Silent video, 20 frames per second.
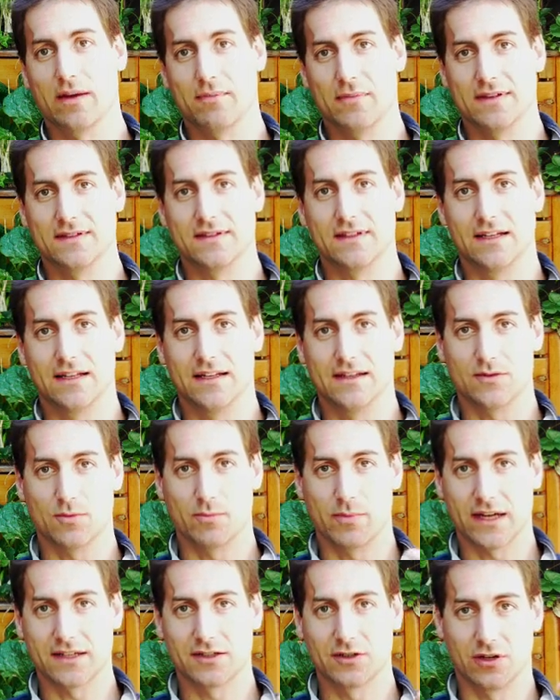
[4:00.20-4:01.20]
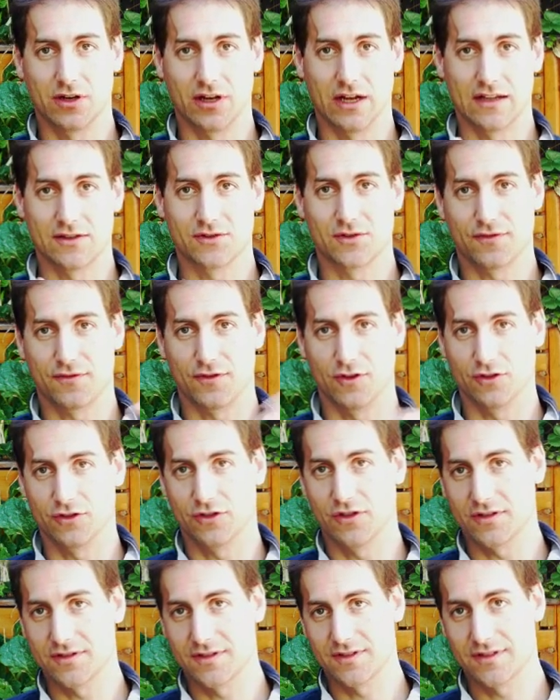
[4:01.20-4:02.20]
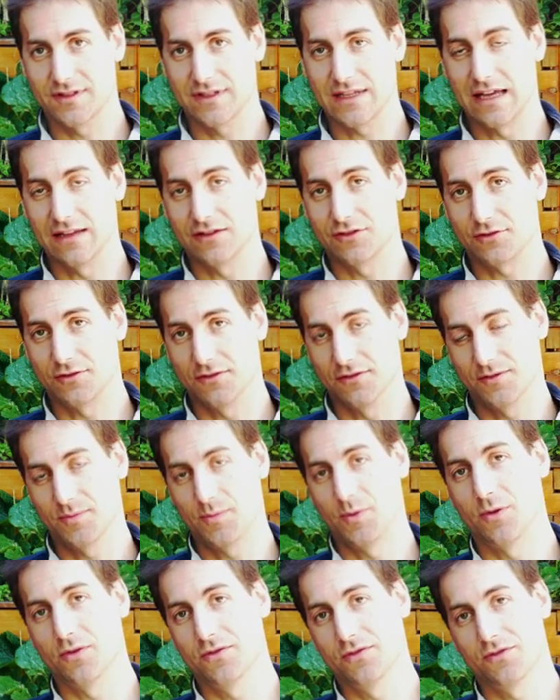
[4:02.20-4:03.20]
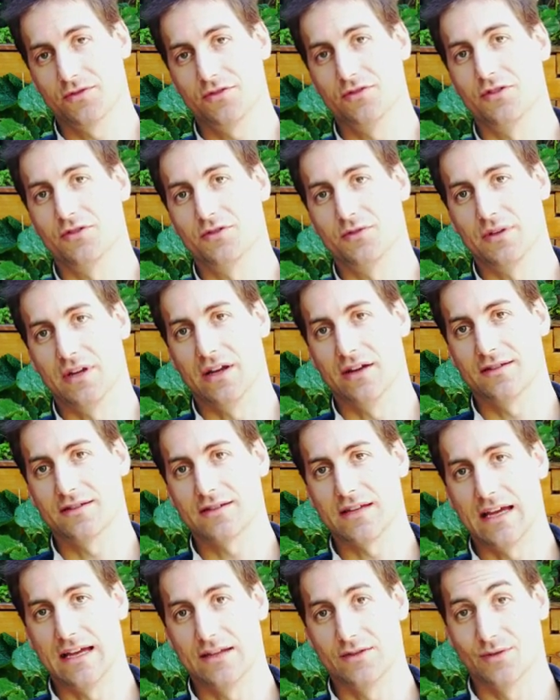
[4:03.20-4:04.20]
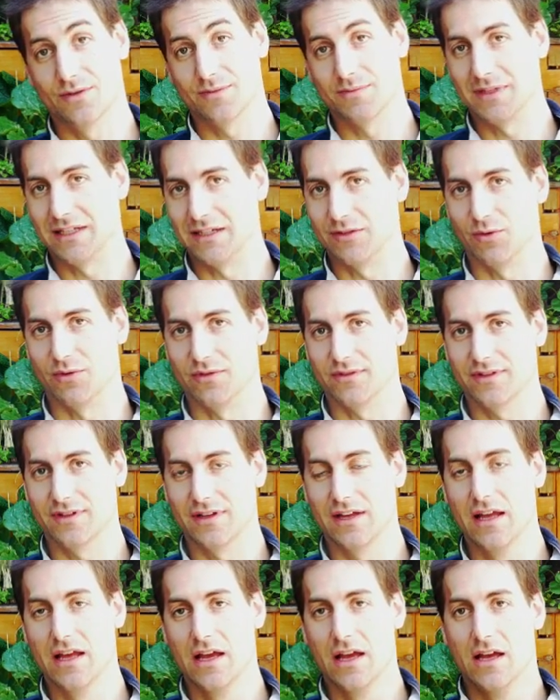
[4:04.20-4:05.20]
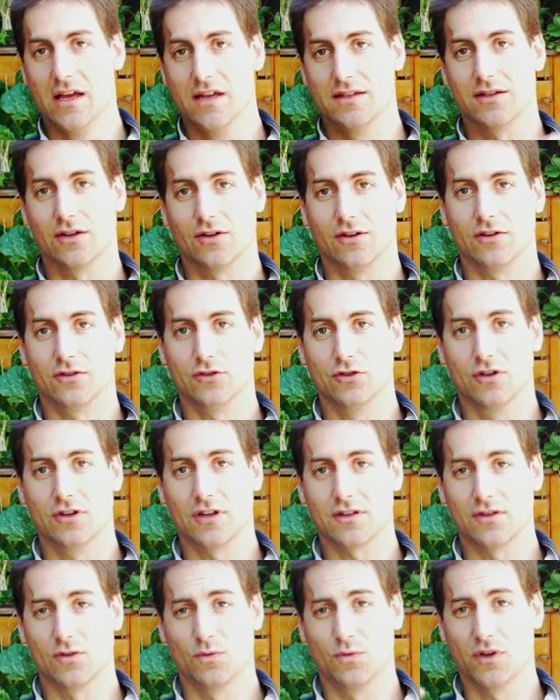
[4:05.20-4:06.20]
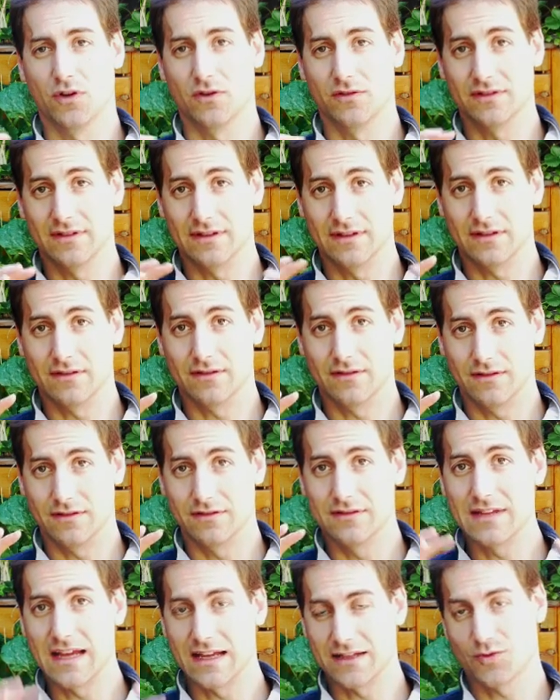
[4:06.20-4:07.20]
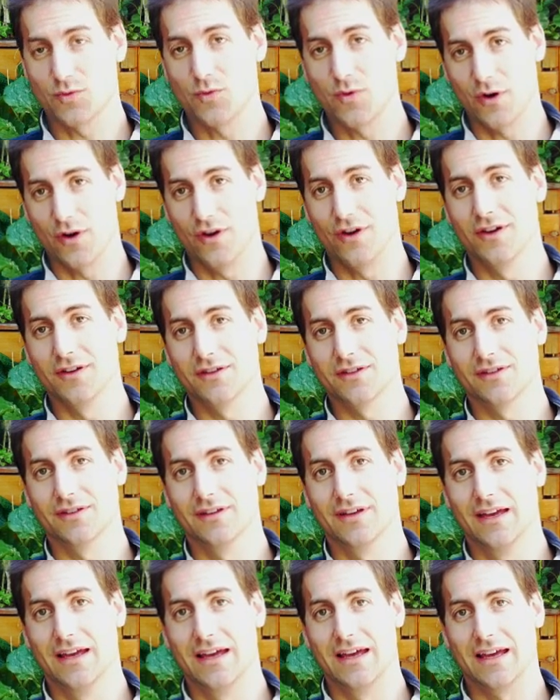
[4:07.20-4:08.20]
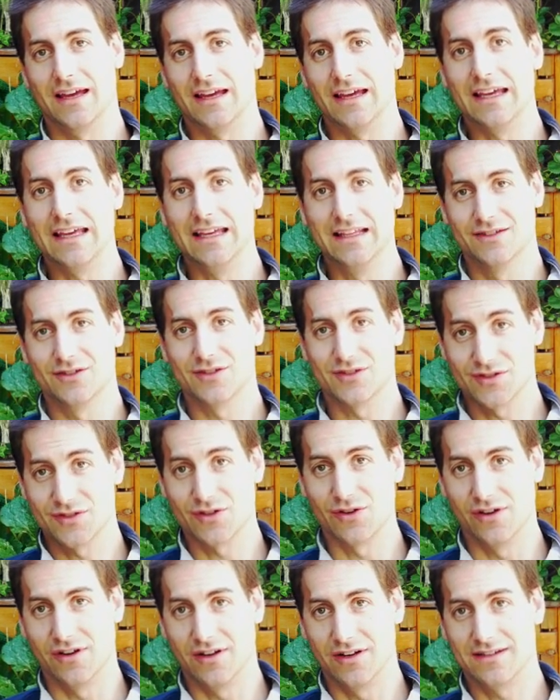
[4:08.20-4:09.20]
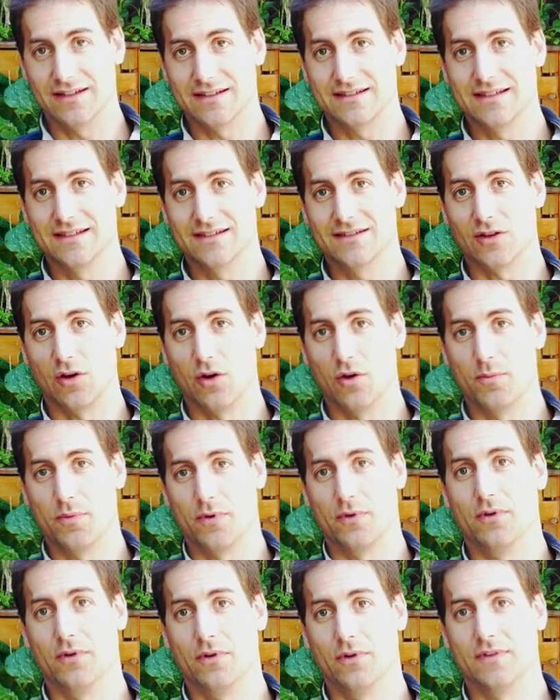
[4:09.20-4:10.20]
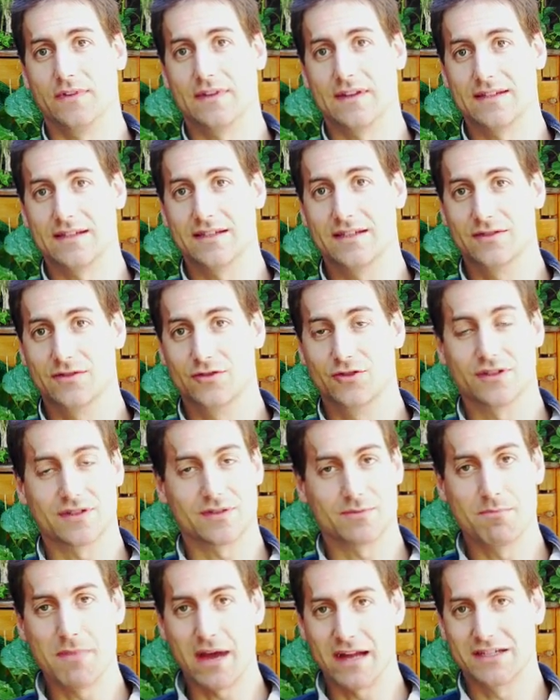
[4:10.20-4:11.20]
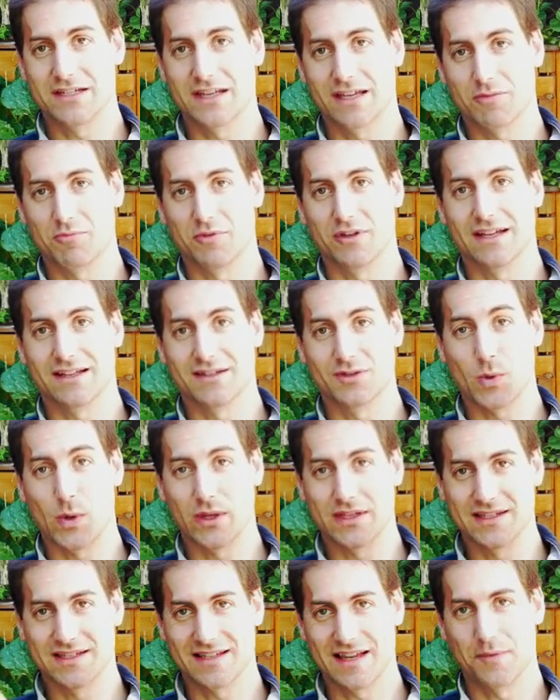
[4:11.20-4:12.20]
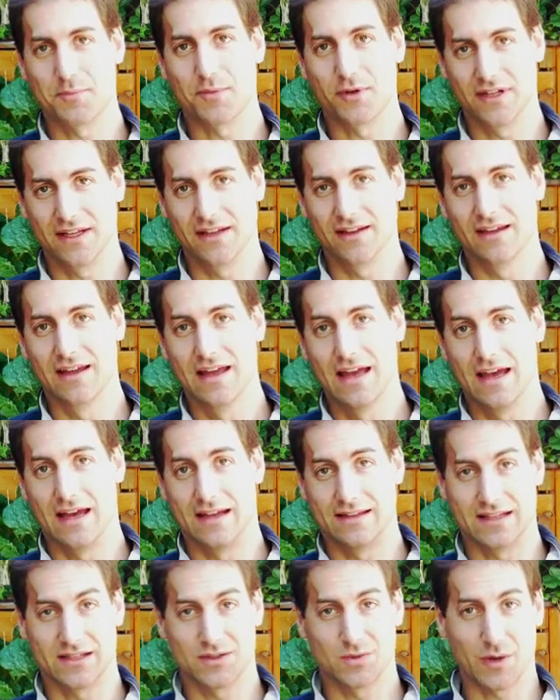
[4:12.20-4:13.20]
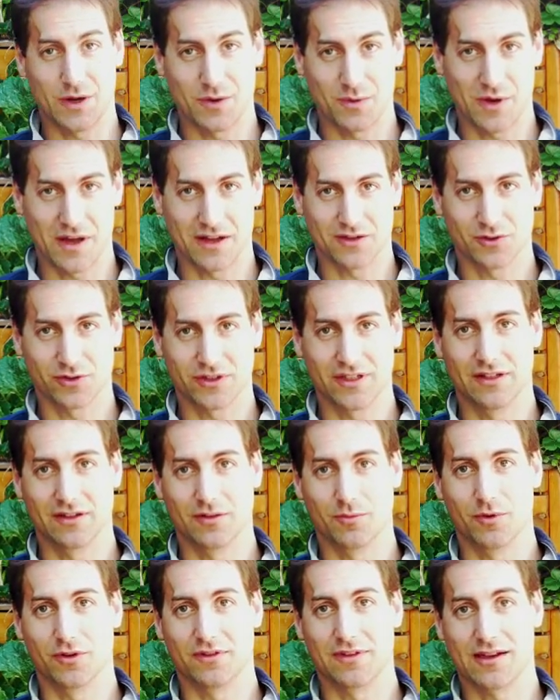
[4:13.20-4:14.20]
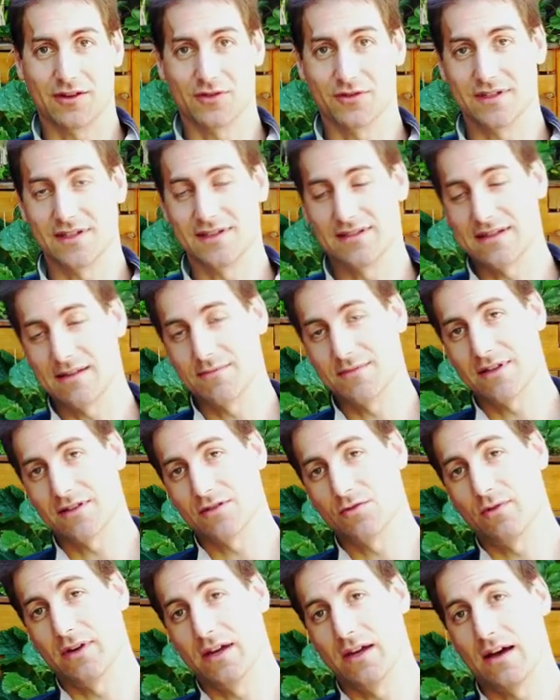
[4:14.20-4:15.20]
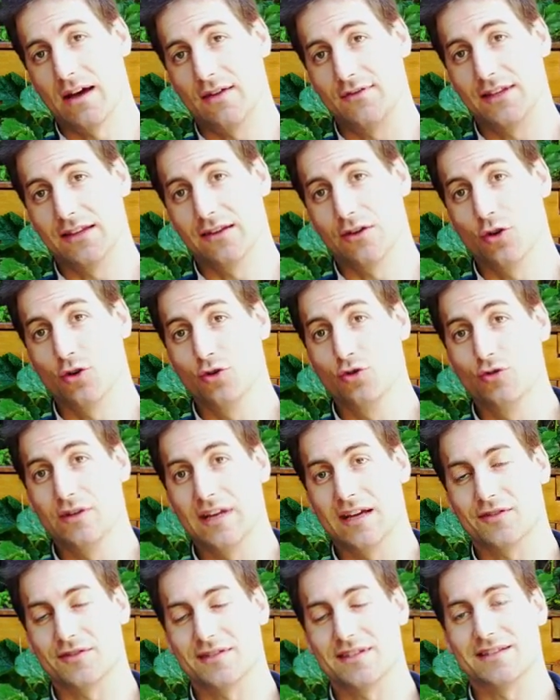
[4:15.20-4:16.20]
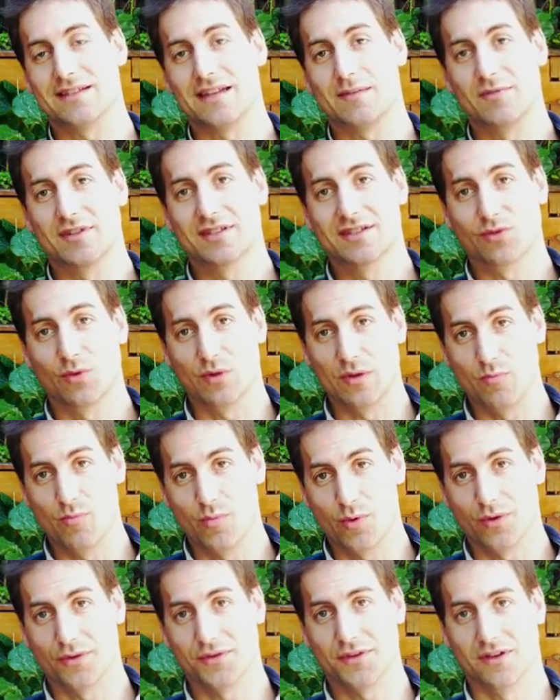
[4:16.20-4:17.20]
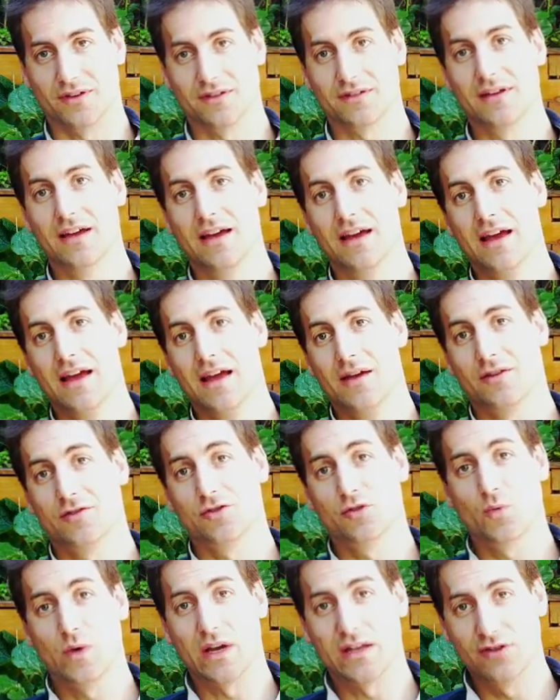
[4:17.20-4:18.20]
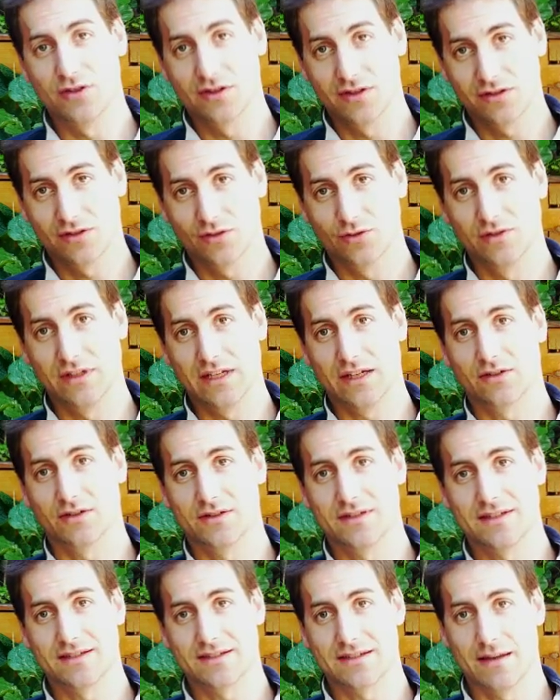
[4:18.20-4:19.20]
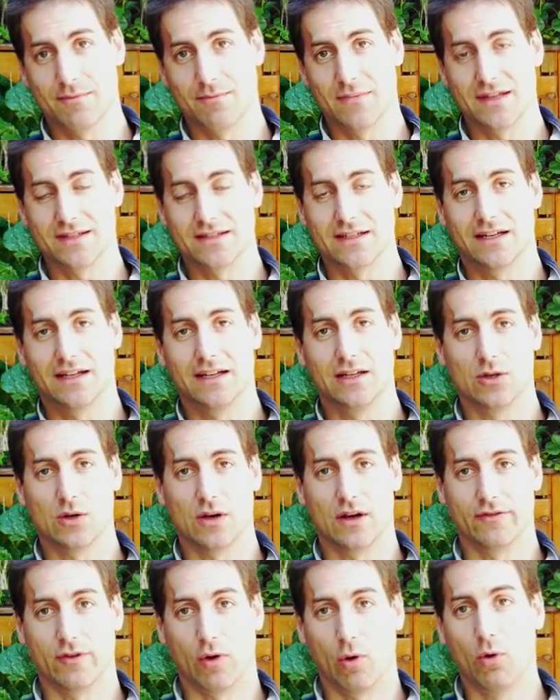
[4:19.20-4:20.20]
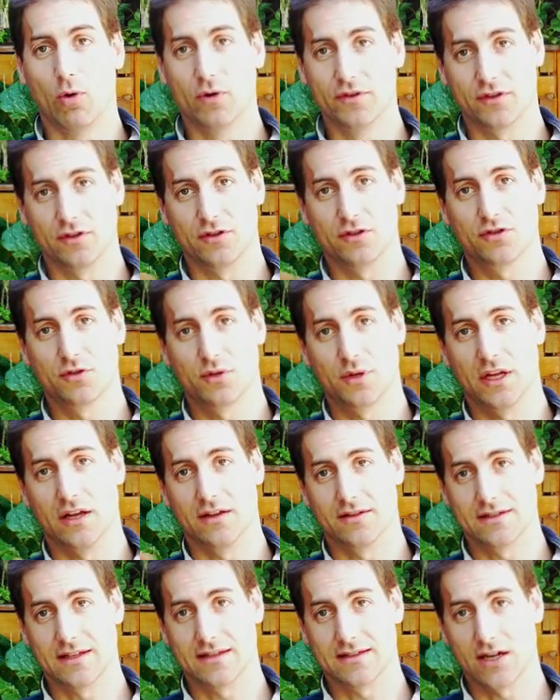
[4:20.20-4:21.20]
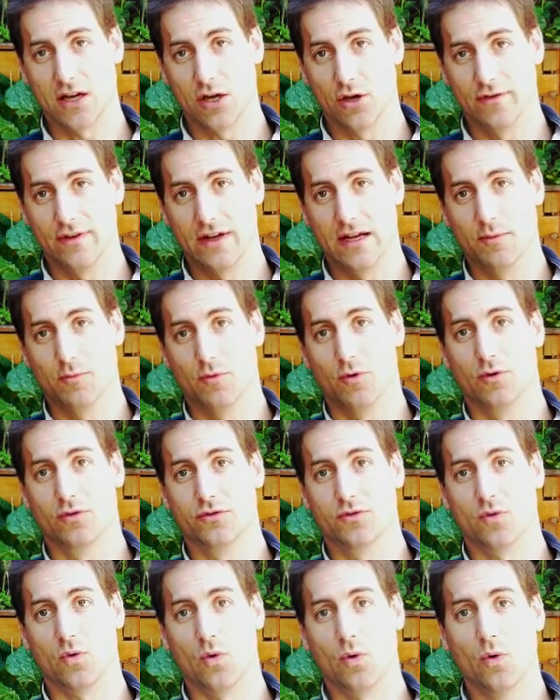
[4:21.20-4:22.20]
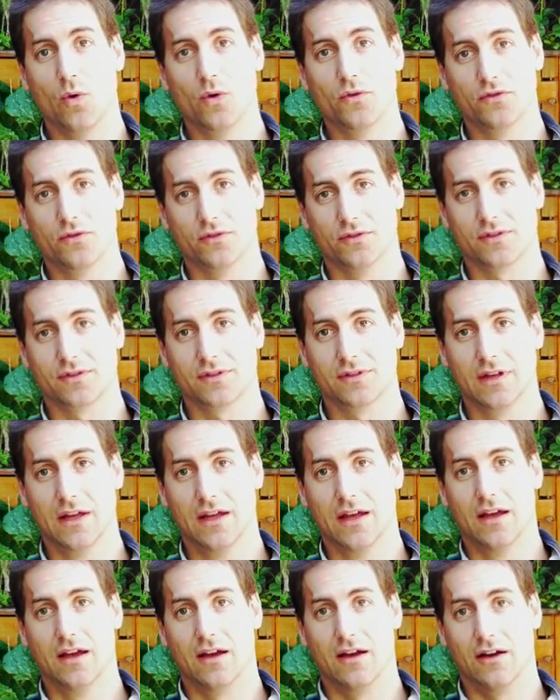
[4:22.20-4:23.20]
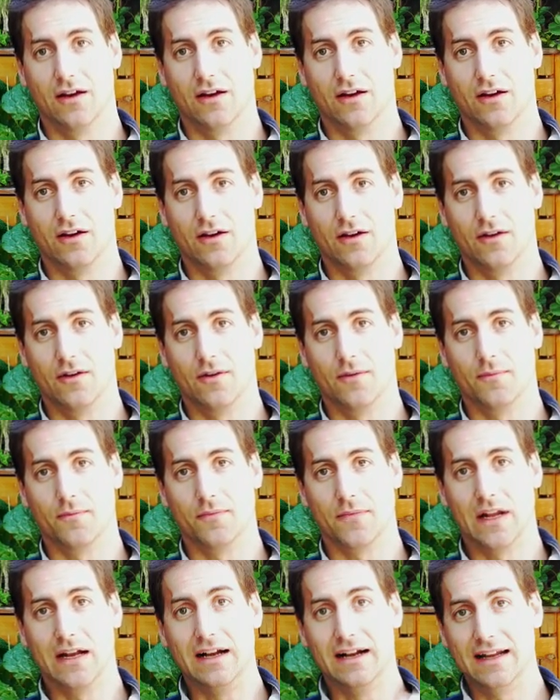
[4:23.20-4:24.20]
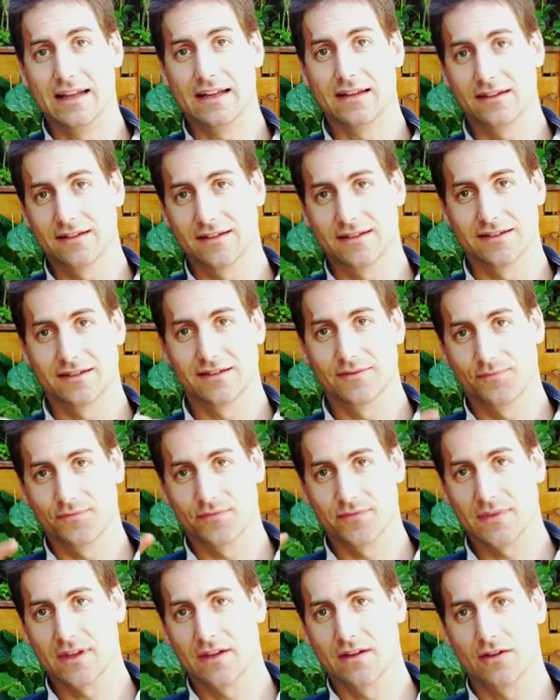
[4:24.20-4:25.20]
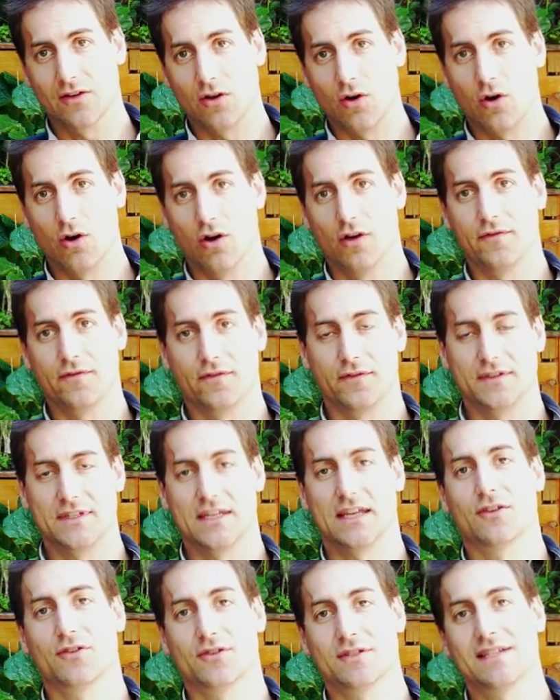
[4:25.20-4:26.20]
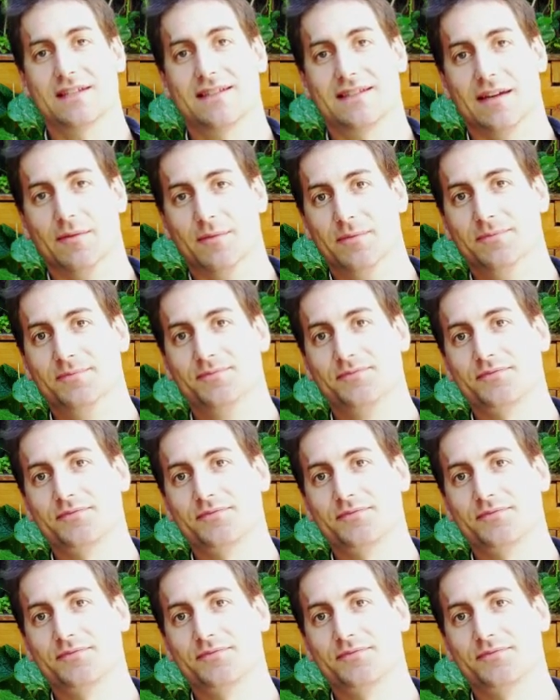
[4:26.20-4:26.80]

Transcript: basically the bacteria and the fungus can transport those nutrients and those minerals. So you got a real network in the soil that is just magic, but that's what is happening, and that's why we are talking about ecosystem. That's why having a good ecosystem is so important, because when you got a good ecosystem, basically you have all the nutrients that are available to all those links of the ecosystem.